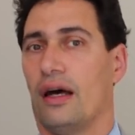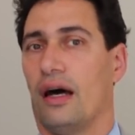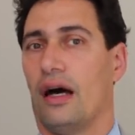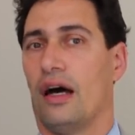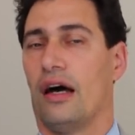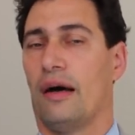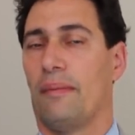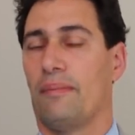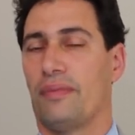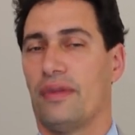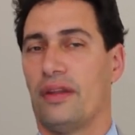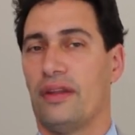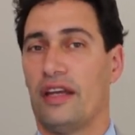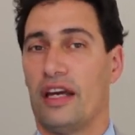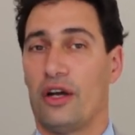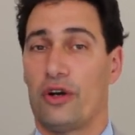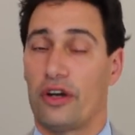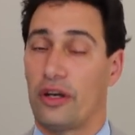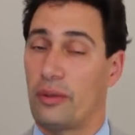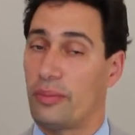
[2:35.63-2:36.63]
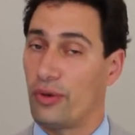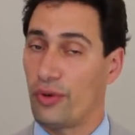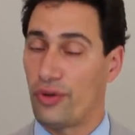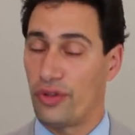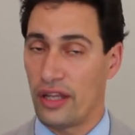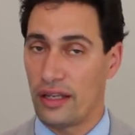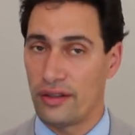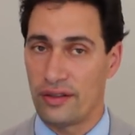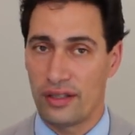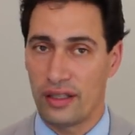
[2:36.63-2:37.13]
They are going to be
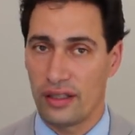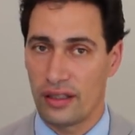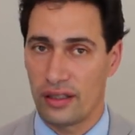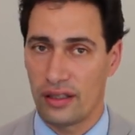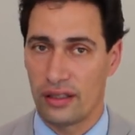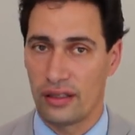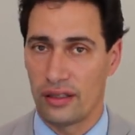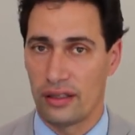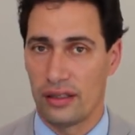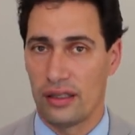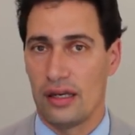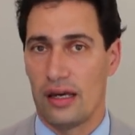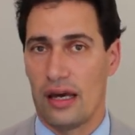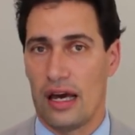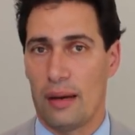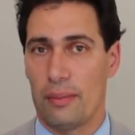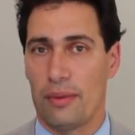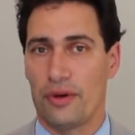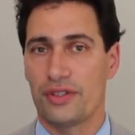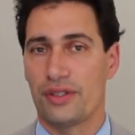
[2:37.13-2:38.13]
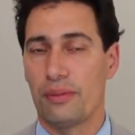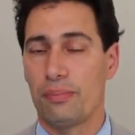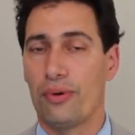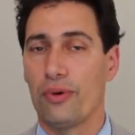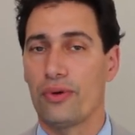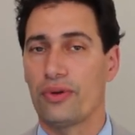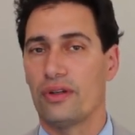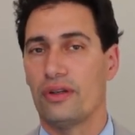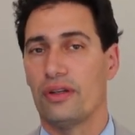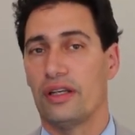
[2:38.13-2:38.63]
authentic, and most
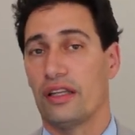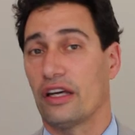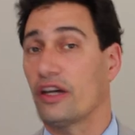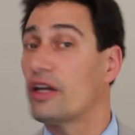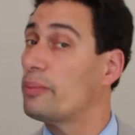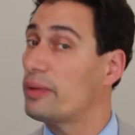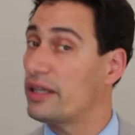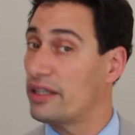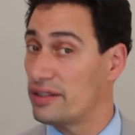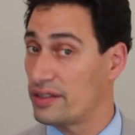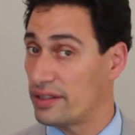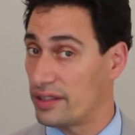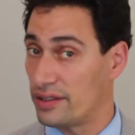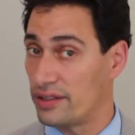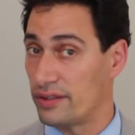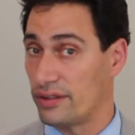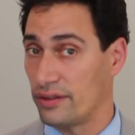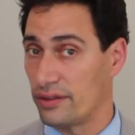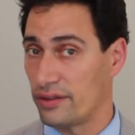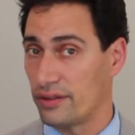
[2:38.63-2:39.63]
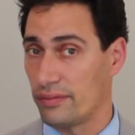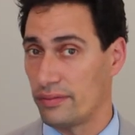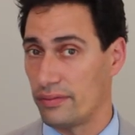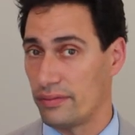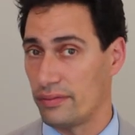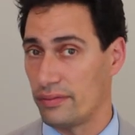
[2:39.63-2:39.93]
importantly, they're going to be consistent.